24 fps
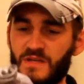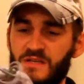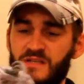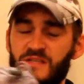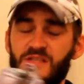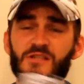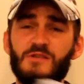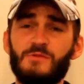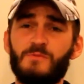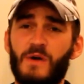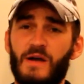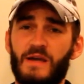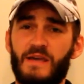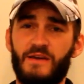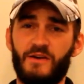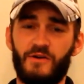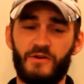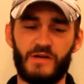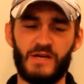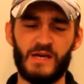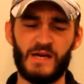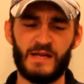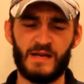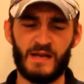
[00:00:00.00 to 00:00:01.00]
this is my
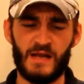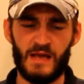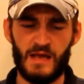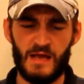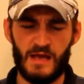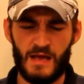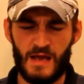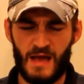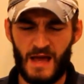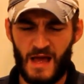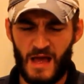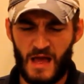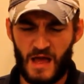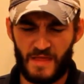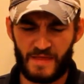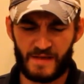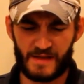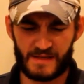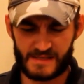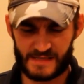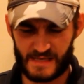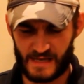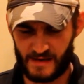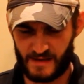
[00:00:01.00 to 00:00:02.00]
kill kit. I
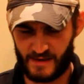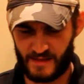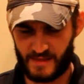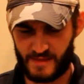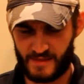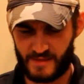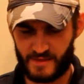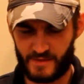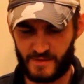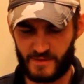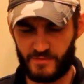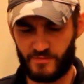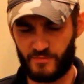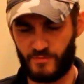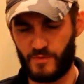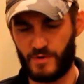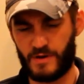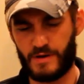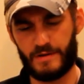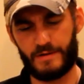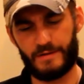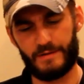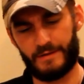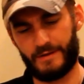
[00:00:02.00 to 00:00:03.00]
think it's got
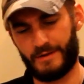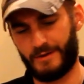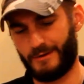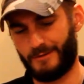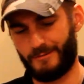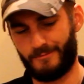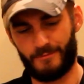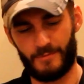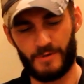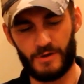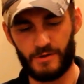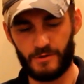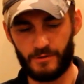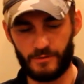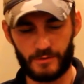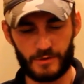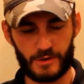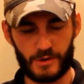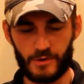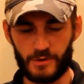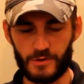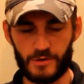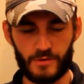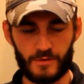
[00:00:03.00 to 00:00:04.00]
3 of the new
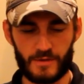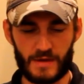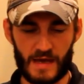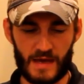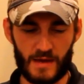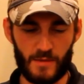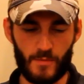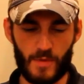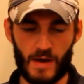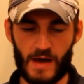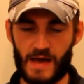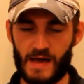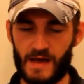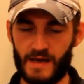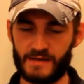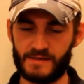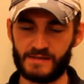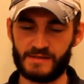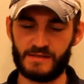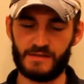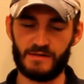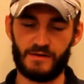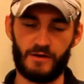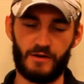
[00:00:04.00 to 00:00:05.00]
Kuiu game
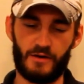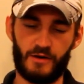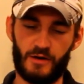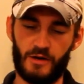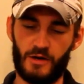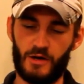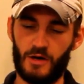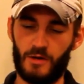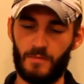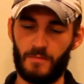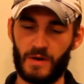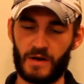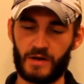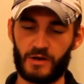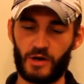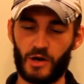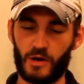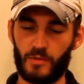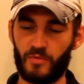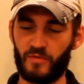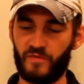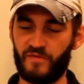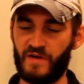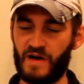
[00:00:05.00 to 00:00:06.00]
bags, my
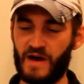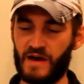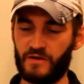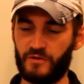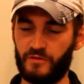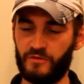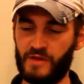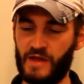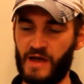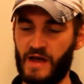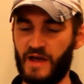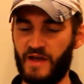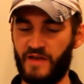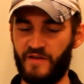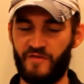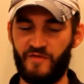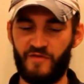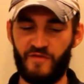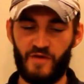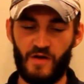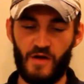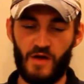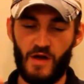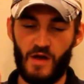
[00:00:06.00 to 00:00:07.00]
Gerber Vital
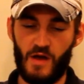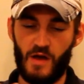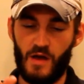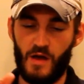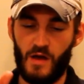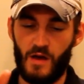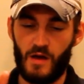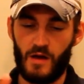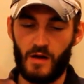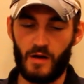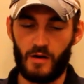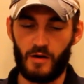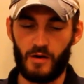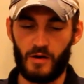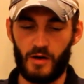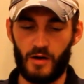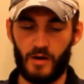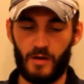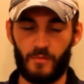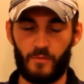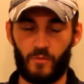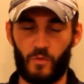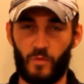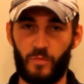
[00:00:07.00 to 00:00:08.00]
knife,
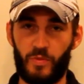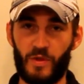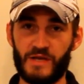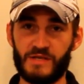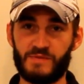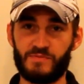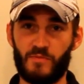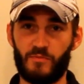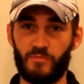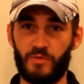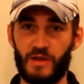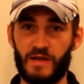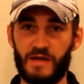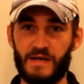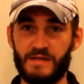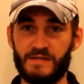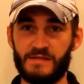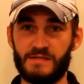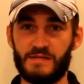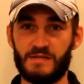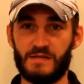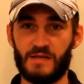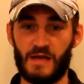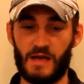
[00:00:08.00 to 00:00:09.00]
replacement
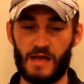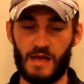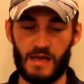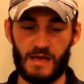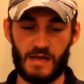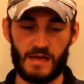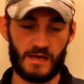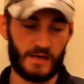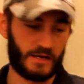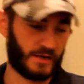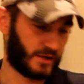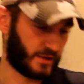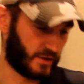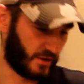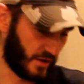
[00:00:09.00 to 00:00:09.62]
blades, and